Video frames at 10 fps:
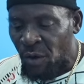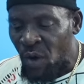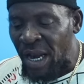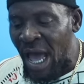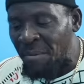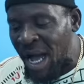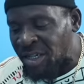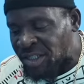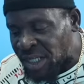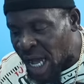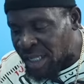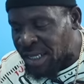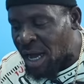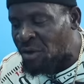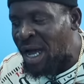One a man short
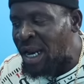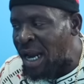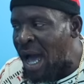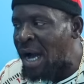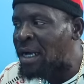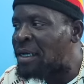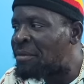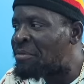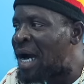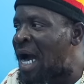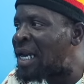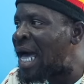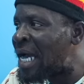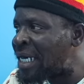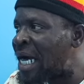and one long, in born
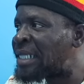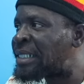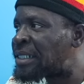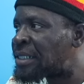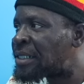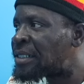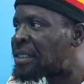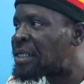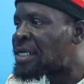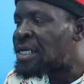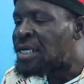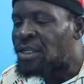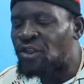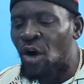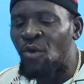like uh -huh. that.
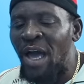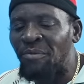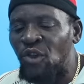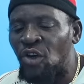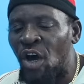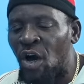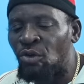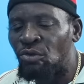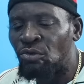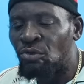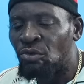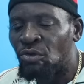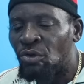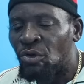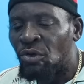So when do now,
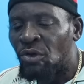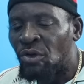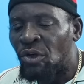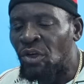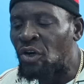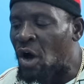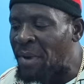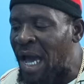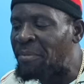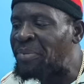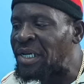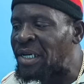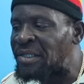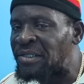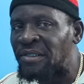in come my
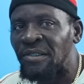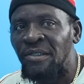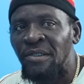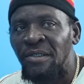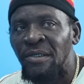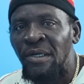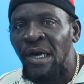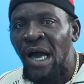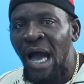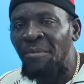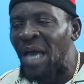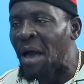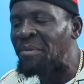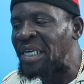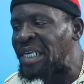place, I'm
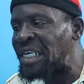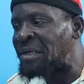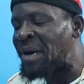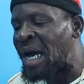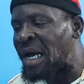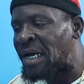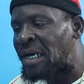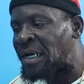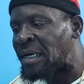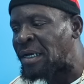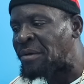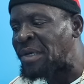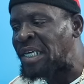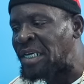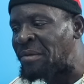I give him
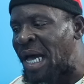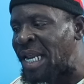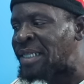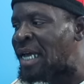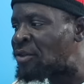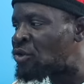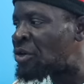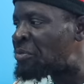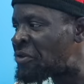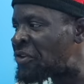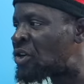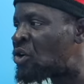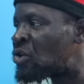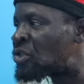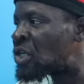me give him a letter to the Privy
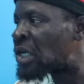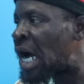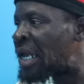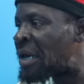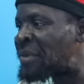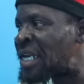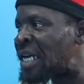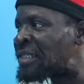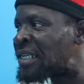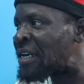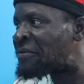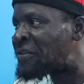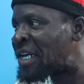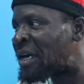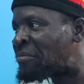Council, because them did a send
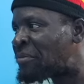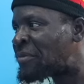for them